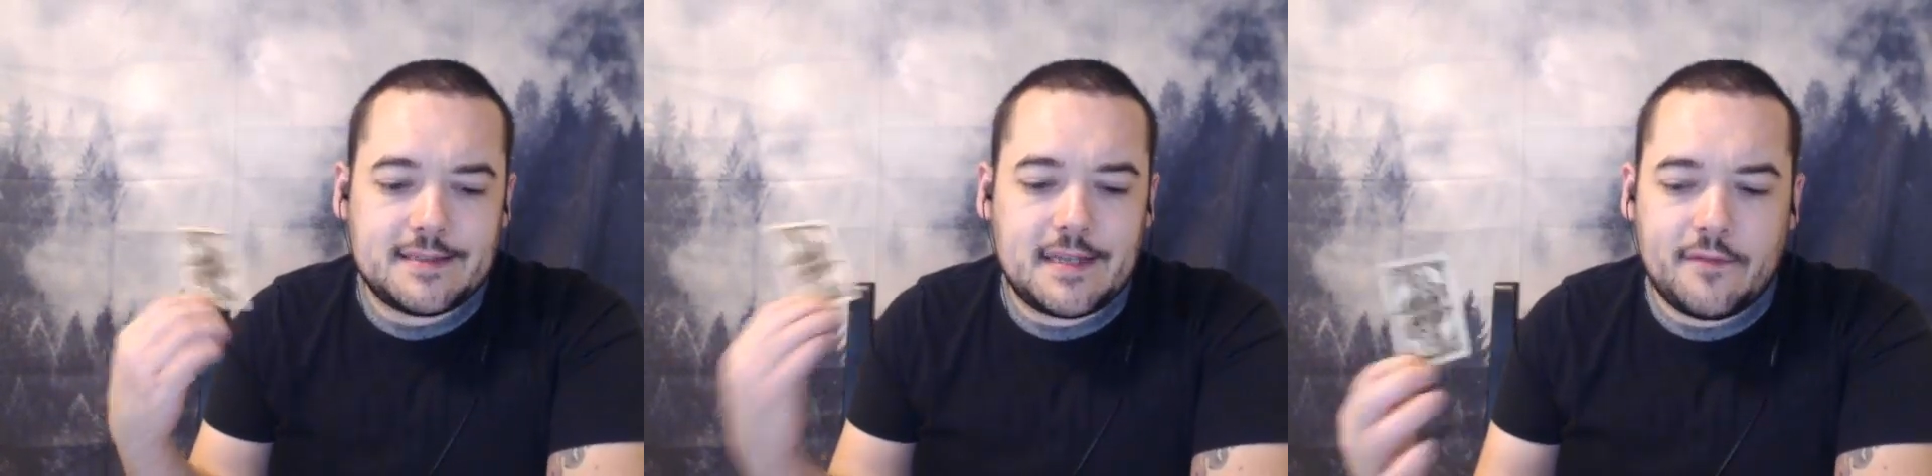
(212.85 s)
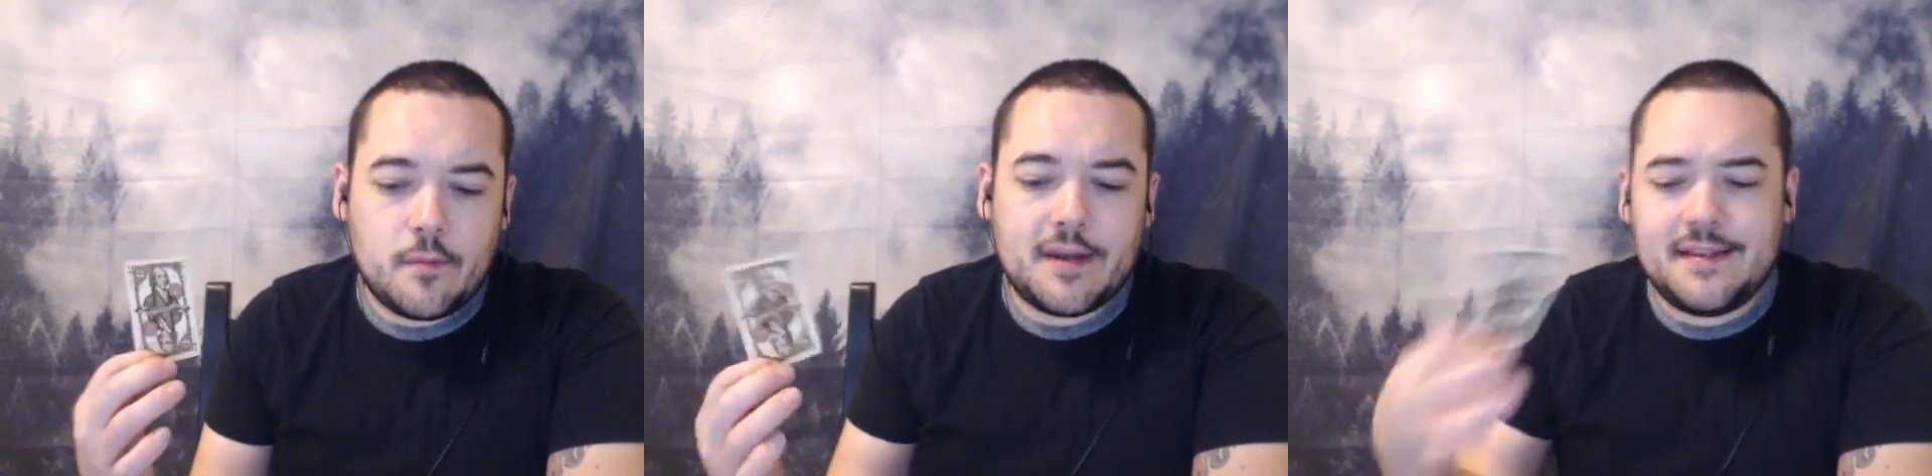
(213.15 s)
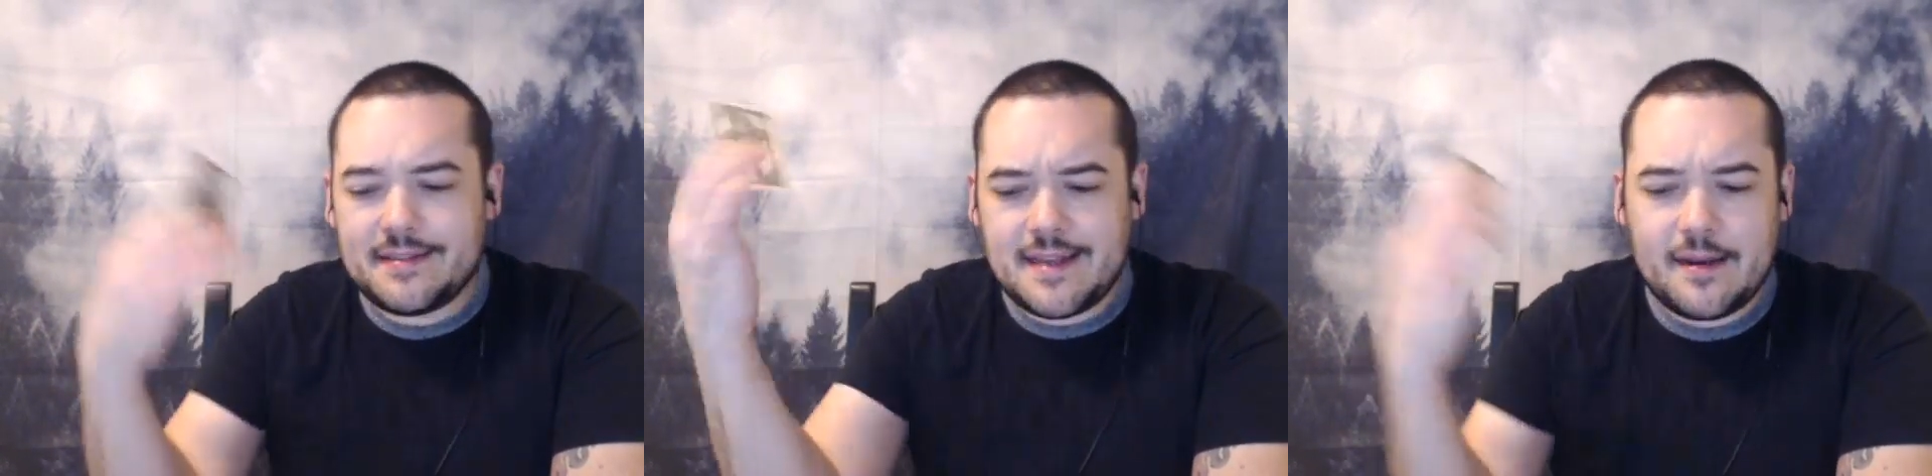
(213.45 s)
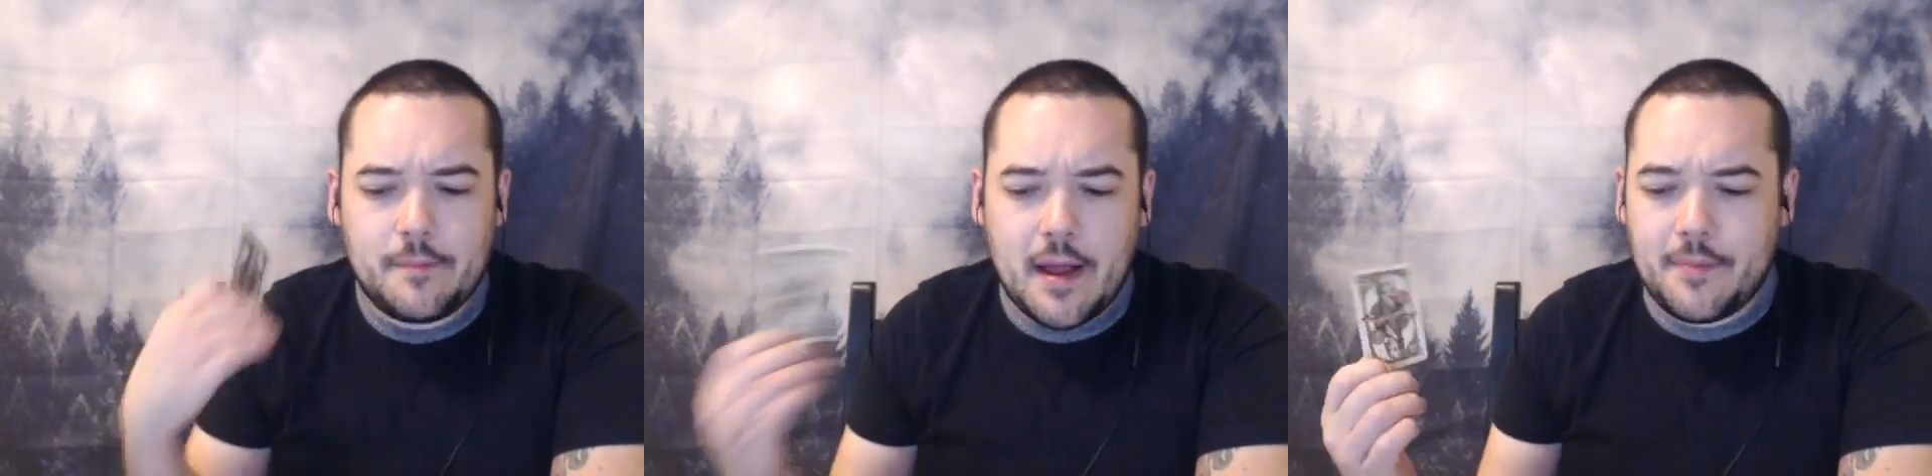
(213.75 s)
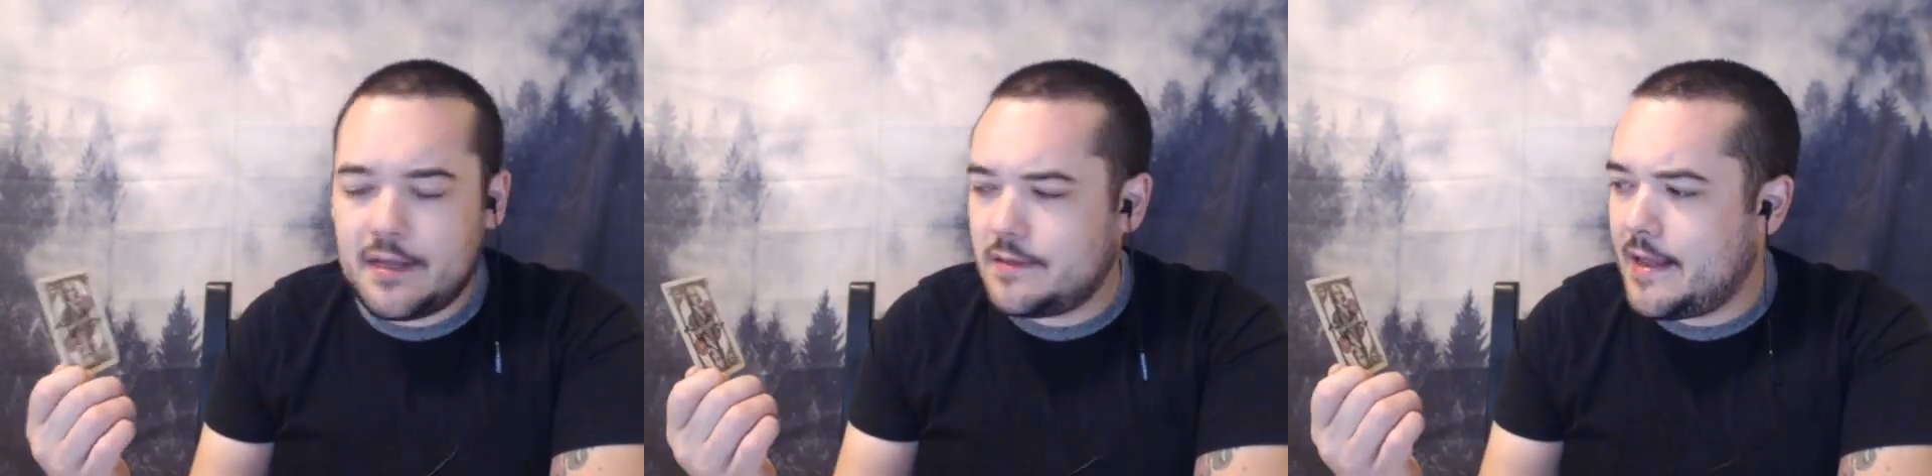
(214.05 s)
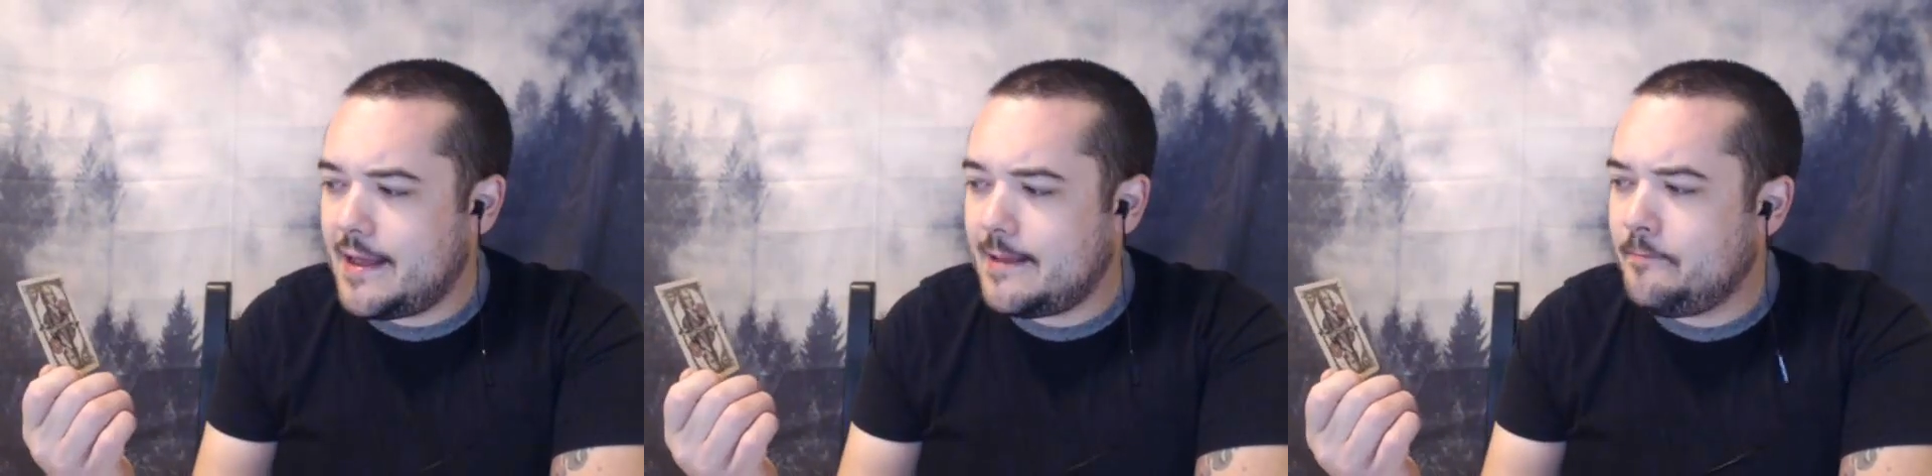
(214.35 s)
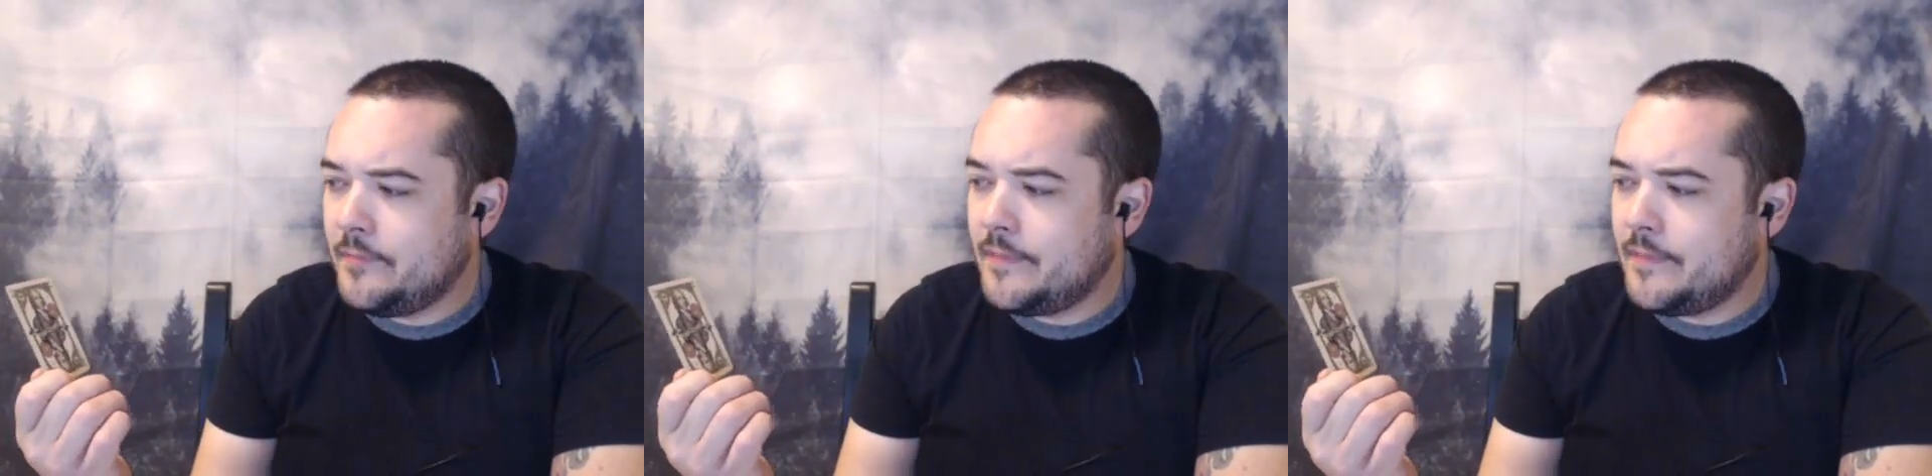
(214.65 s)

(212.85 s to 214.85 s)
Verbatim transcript: save your money is kind of popping into my head.